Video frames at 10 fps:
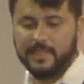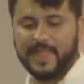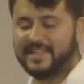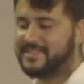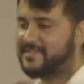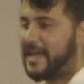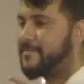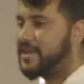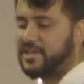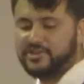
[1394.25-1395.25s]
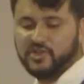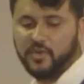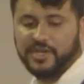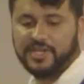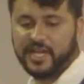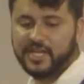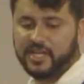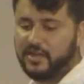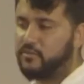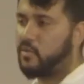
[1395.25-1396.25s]
That statement is so
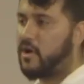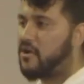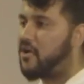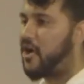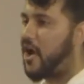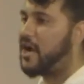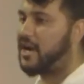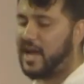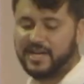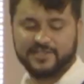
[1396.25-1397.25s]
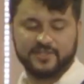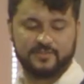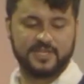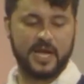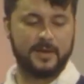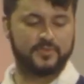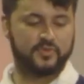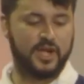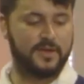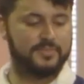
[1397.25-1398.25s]
indicative of where our heart lies
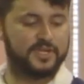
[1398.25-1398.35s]
sometimes, right?